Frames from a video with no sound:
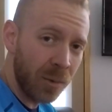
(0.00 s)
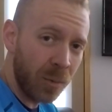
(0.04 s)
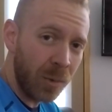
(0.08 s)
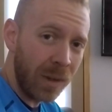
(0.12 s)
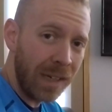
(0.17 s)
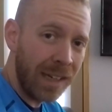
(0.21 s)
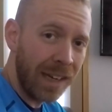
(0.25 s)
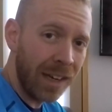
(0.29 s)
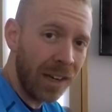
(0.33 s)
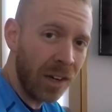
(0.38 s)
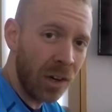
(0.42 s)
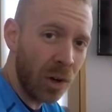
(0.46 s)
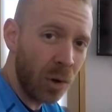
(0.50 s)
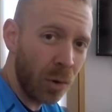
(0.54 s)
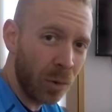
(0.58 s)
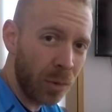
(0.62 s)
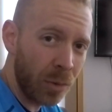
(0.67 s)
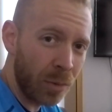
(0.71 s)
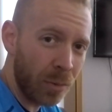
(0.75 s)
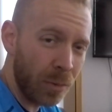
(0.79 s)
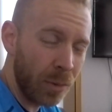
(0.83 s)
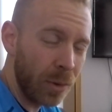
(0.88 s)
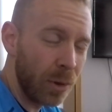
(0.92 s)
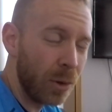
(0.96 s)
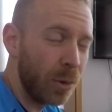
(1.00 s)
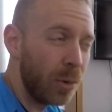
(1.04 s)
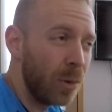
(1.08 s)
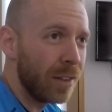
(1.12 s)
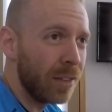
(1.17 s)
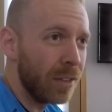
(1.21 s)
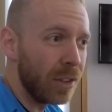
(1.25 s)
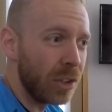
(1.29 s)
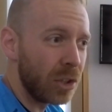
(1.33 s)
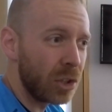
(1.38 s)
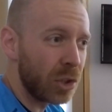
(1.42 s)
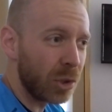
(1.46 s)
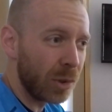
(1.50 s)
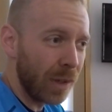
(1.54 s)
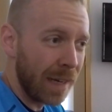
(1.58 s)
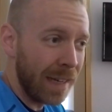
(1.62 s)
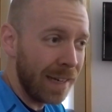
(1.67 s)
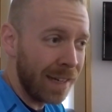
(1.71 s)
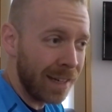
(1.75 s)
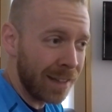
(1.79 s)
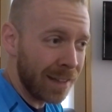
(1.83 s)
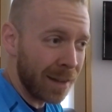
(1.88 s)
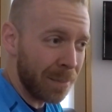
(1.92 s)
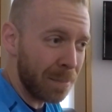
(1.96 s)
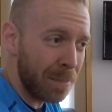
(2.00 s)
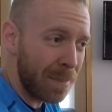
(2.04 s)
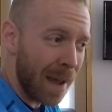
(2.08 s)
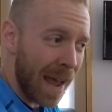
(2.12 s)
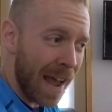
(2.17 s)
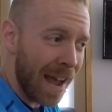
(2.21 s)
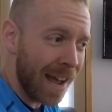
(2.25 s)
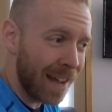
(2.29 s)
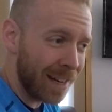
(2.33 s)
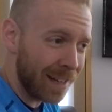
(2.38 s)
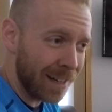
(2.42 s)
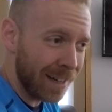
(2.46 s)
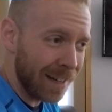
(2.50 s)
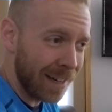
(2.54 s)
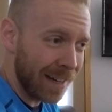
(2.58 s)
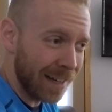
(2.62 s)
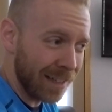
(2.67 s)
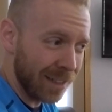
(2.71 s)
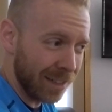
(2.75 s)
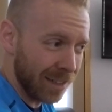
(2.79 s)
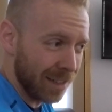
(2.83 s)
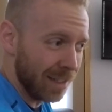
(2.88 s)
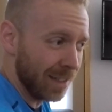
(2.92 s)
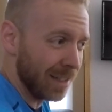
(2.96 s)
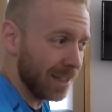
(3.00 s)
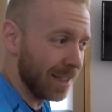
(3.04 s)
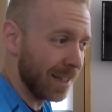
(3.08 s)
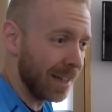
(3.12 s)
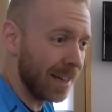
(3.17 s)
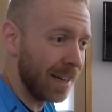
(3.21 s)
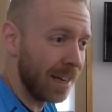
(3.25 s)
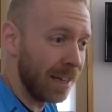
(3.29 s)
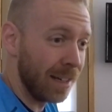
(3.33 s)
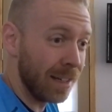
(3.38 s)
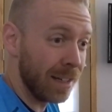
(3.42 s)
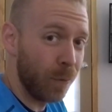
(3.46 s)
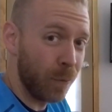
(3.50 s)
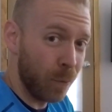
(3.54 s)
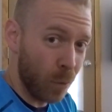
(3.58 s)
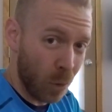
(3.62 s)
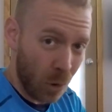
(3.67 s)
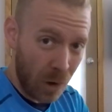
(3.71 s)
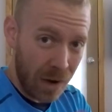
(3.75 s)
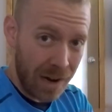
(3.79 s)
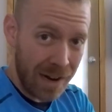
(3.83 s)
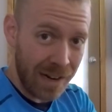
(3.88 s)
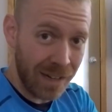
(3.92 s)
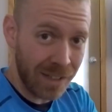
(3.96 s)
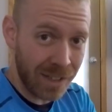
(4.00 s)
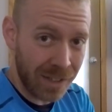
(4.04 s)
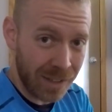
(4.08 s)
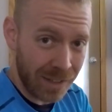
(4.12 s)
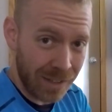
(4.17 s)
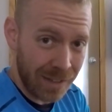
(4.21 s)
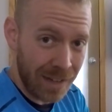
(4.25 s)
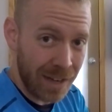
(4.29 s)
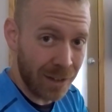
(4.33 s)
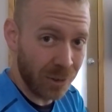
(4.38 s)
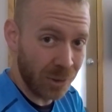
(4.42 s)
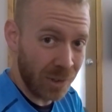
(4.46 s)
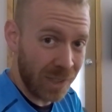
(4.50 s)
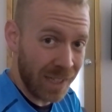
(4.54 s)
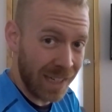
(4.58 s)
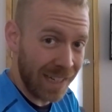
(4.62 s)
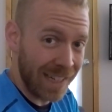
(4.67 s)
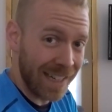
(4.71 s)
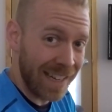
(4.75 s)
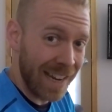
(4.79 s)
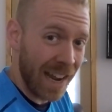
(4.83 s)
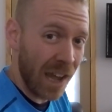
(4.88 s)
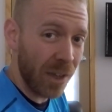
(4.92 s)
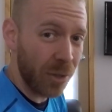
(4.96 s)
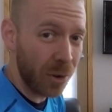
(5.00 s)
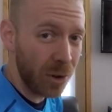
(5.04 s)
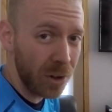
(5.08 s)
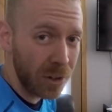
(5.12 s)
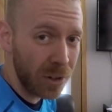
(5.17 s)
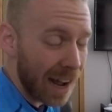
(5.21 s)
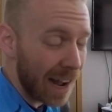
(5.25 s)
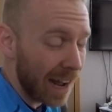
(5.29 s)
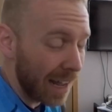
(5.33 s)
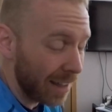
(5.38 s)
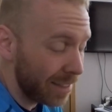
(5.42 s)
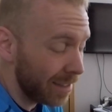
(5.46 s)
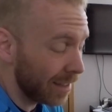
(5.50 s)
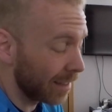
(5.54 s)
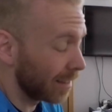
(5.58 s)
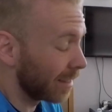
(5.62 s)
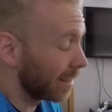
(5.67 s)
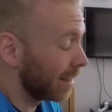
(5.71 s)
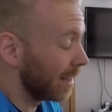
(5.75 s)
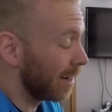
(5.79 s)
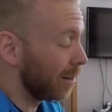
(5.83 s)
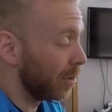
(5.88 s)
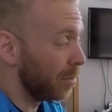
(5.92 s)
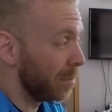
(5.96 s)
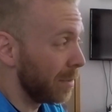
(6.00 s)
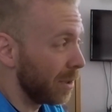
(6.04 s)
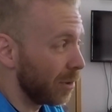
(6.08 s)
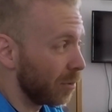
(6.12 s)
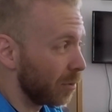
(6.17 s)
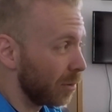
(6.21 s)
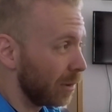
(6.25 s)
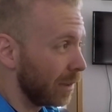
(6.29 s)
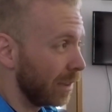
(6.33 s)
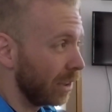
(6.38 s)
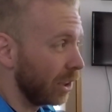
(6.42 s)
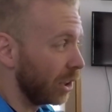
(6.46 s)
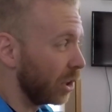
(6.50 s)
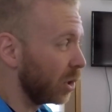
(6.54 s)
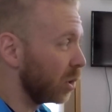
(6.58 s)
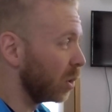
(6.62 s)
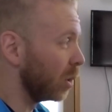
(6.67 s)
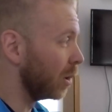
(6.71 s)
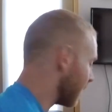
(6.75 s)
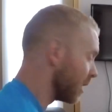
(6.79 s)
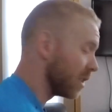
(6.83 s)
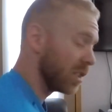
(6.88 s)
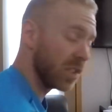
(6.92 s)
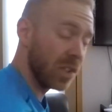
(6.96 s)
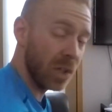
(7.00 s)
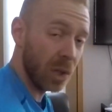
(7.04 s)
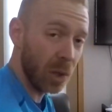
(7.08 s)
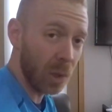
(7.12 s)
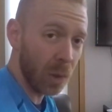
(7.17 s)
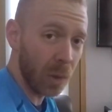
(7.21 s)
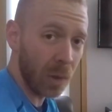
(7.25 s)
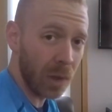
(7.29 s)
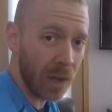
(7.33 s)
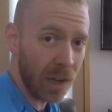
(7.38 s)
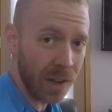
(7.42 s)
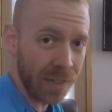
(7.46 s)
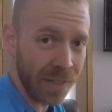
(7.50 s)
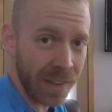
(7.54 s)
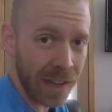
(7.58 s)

that we can go through the training that Pat has designed for us now together, I think that would be really cool. So on